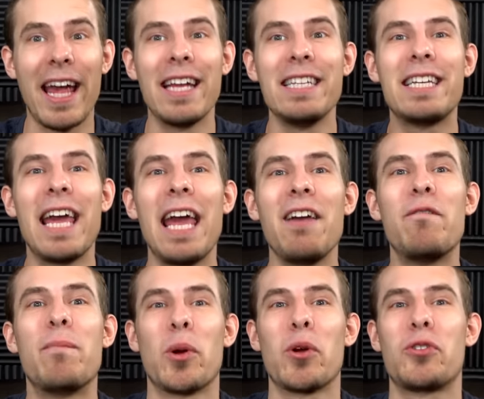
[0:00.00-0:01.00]
and
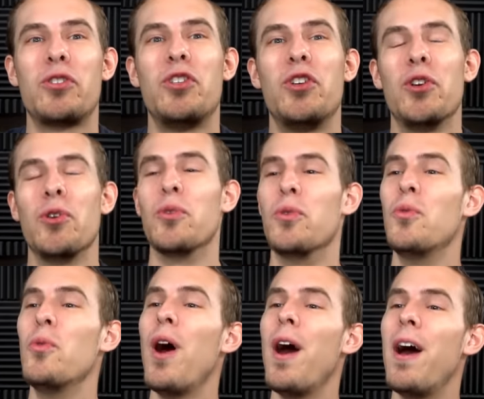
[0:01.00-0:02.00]
gave birth
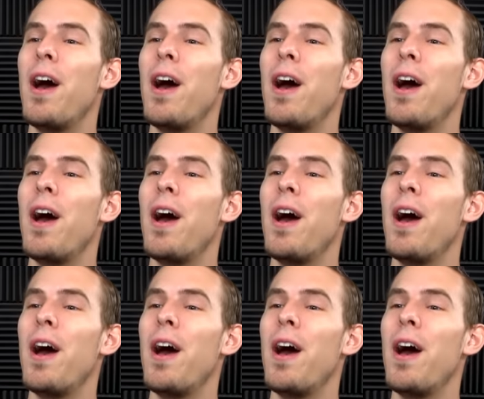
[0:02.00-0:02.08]
to...